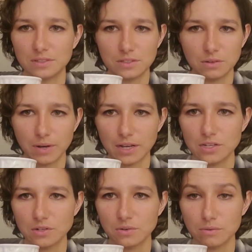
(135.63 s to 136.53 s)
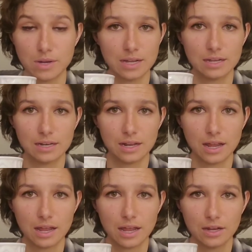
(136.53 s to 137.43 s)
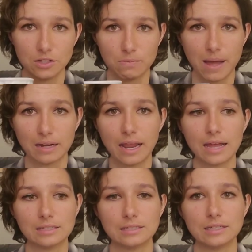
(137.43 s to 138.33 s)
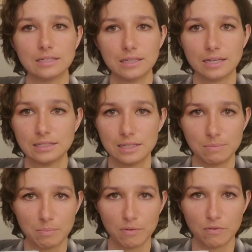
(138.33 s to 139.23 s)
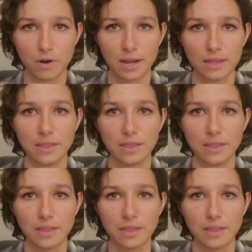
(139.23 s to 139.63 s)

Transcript: so what I do when I do the podcast is I steep it beforehand.